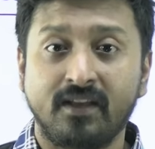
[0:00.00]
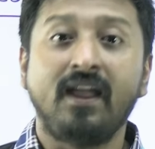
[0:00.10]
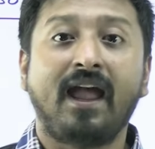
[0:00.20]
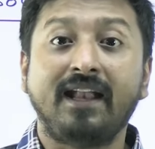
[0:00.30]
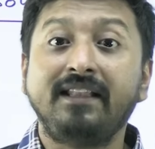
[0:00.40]

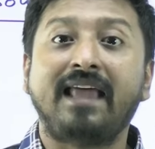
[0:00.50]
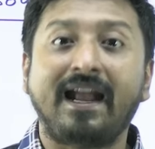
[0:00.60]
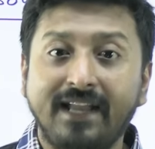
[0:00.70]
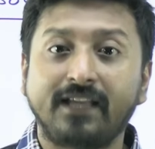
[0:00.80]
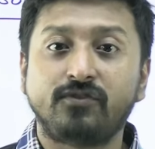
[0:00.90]
and that
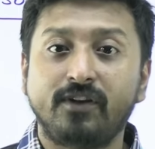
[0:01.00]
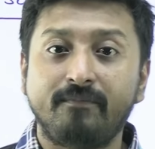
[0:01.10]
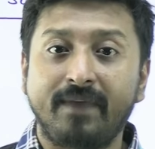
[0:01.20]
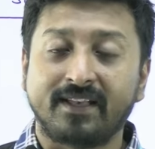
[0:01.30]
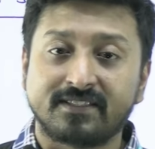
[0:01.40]
actually
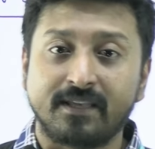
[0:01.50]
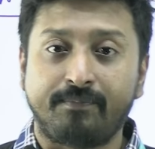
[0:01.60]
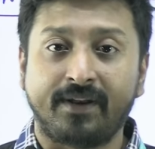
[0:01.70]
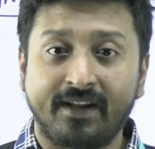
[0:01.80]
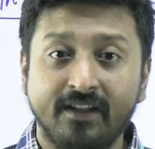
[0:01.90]
makes
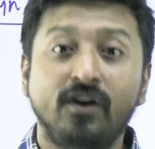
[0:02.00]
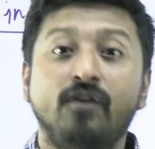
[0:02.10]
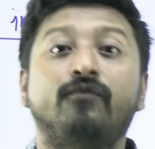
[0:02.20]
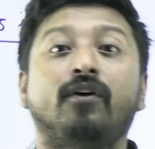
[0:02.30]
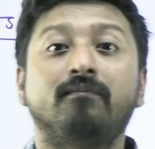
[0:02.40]
separate
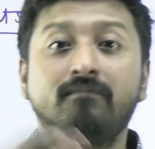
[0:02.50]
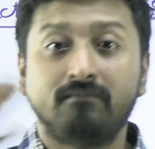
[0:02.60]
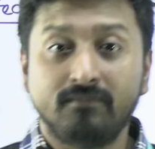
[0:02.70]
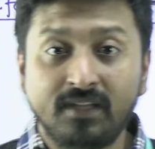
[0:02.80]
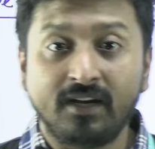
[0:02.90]
from
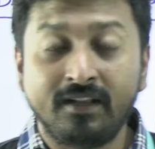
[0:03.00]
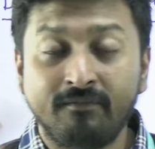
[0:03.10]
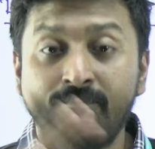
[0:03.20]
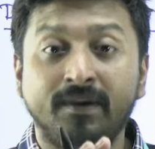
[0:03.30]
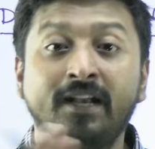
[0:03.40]
the
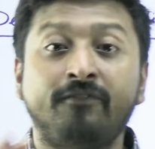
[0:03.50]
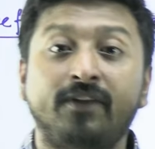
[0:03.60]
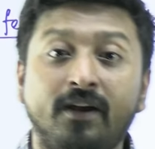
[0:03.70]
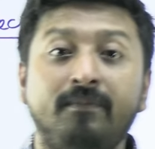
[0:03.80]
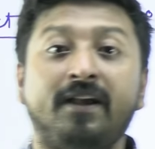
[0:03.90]

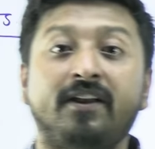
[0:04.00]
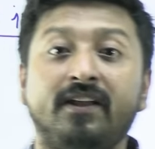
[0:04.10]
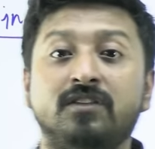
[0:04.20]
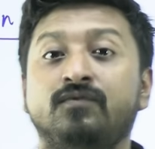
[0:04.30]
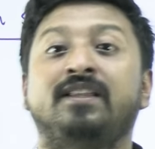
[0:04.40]
different
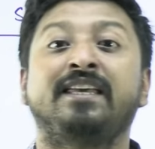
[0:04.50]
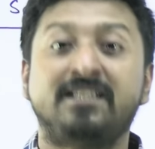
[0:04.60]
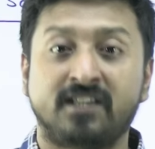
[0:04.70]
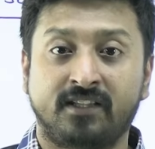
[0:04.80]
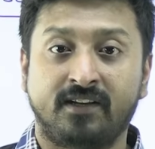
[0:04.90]
materials with each
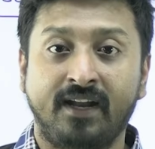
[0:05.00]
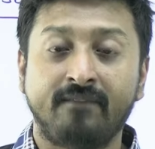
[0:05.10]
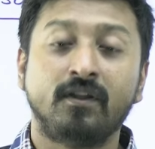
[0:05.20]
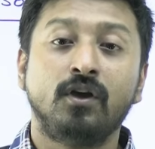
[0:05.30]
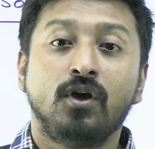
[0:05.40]
other, right?
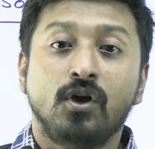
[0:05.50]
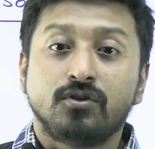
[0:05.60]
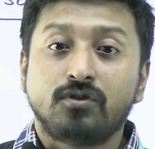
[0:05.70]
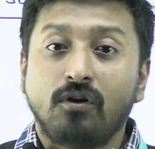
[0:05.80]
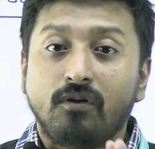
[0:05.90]

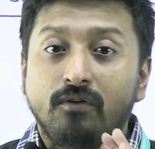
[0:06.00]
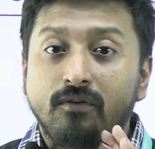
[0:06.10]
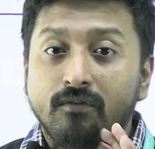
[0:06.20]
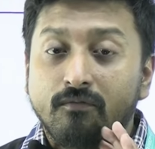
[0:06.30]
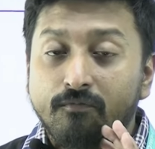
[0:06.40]
So
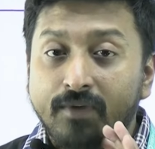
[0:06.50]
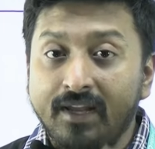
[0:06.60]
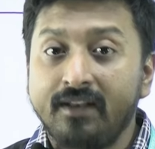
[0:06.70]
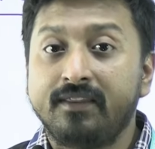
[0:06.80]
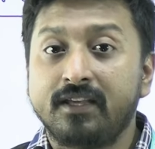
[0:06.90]

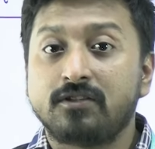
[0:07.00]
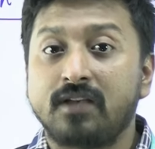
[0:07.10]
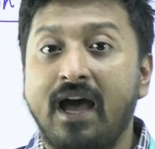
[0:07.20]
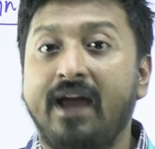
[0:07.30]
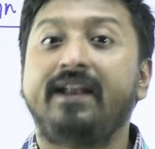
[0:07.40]
in this
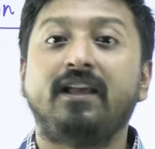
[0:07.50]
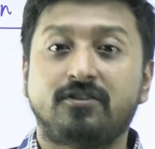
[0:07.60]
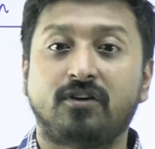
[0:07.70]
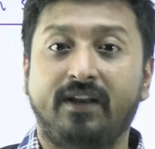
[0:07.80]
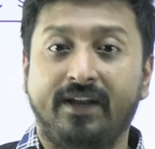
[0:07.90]
ionic
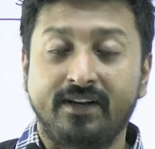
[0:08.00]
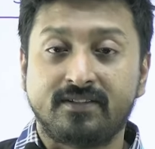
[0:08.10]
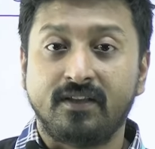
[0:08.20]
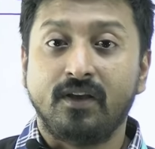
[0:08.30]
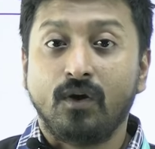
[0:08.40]
solids,
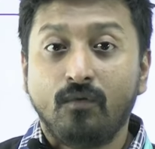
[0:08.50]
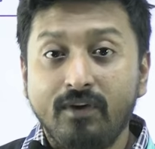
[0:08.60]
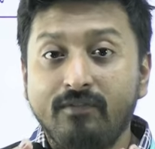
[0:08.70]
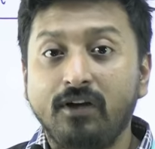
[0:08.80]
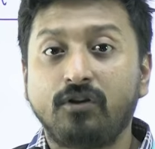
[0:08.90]
we
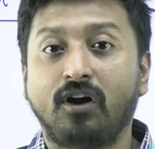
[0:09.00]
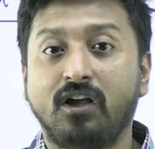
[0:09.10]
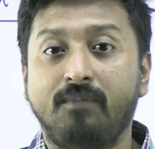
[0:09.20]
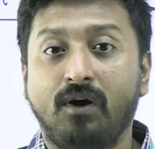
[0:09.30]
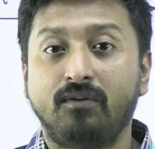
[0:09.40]
will talk
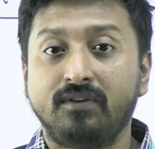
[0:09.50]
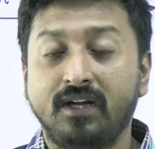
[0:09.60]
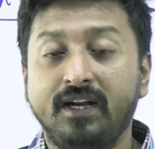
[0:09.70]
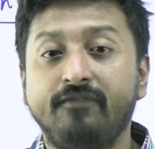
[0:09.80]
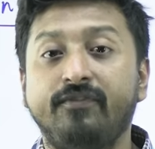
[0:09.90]
about the
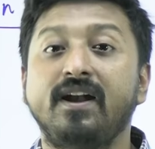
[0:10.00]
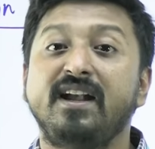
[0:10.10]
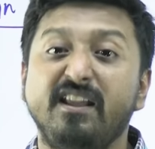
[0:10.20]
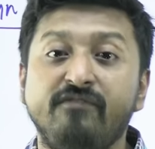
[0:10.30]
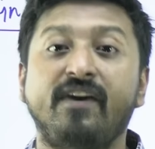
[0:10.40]
different
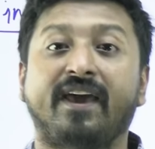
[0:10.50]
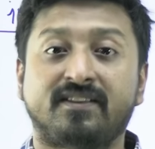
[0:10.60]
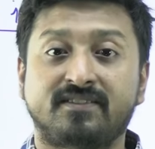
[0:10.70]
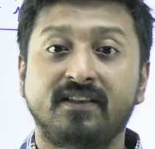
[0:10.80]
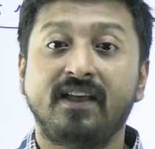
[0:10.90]

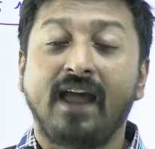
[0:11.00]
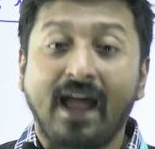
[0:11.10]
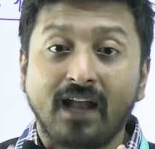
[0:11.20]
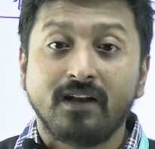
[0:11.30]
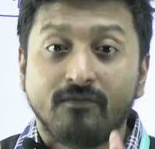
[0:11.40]
defects,
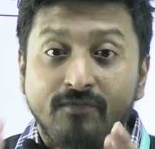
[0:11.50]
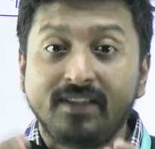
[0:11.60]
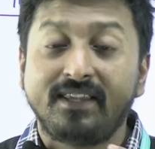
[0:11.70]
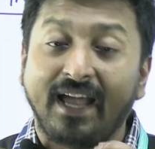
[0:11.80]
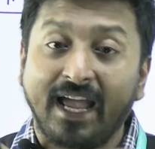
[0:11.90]
and with
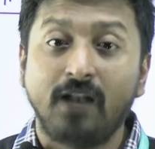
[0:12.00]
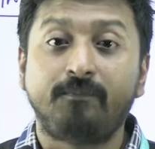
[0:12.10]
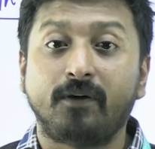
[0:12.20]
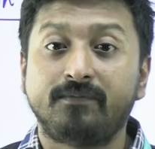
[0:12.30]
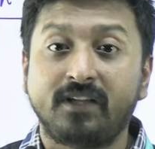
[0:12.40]
the help
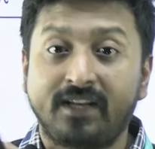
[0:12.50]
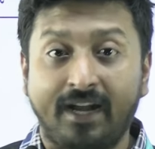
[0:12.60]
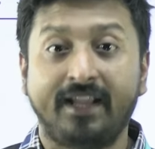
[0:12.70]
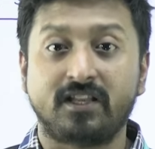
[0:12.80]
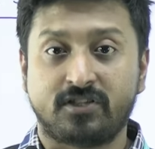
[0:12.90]
of the
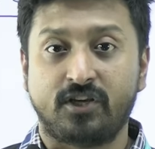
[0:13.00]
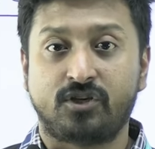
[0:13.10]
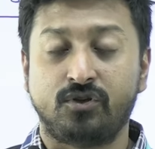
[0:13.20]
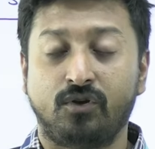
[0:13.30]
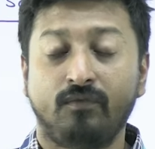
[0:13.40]
radius
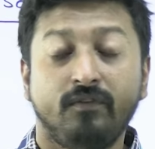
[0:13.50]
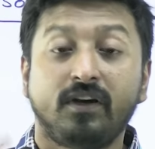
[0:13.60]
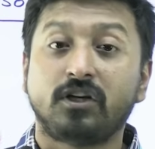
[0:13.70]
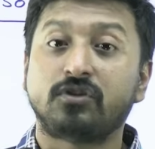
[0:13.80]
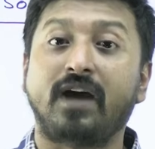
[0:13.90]
ratio, we will
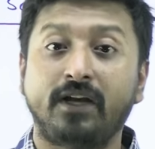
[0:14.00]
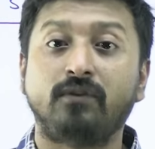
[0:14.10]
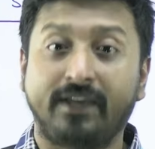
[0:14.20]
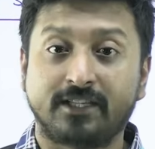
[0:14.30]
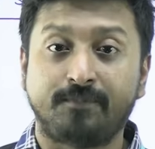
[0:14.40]
try to
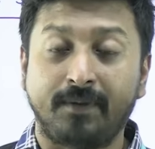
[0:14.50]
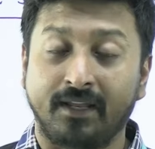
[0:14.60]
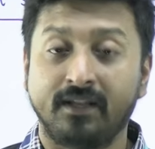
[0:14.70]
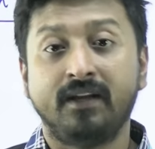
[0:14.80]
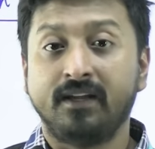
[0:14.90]
explain
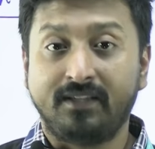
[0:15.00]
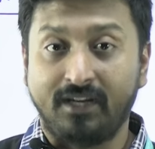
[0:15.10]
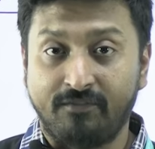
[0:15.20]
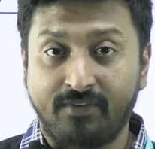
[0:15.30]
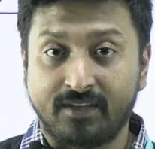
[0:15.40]
the
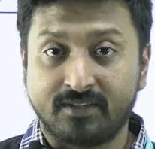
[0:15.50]
defect.